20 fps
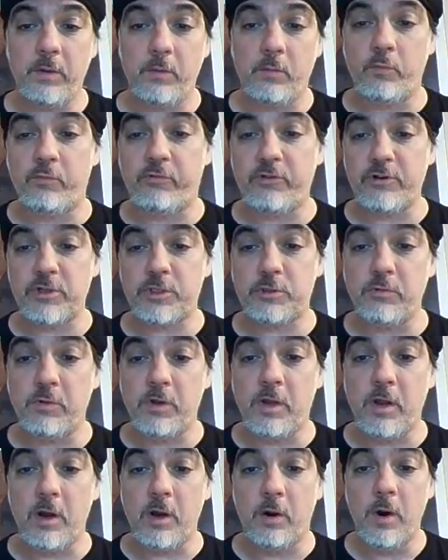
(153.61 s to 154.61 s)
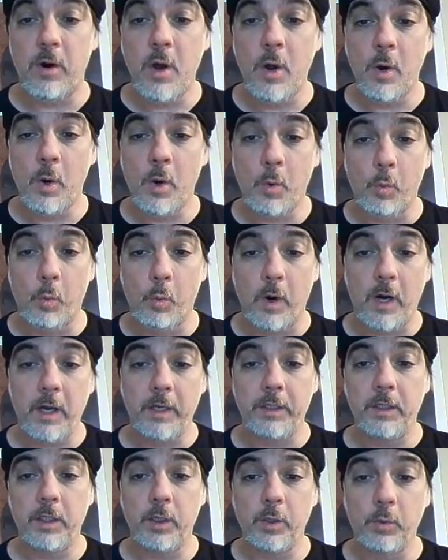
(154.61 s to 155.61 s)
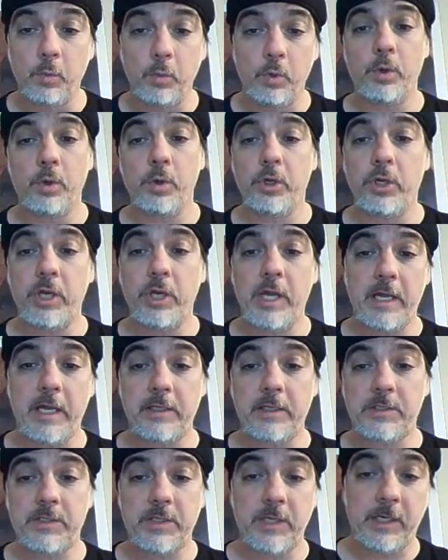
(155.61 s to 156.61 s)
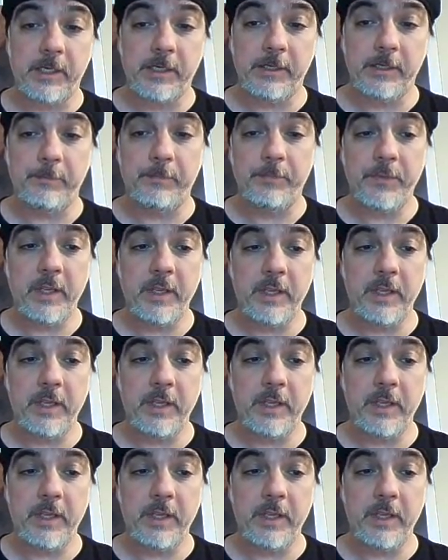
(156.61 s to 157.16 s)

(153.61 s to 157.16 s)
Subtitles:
We'll go one word at a time,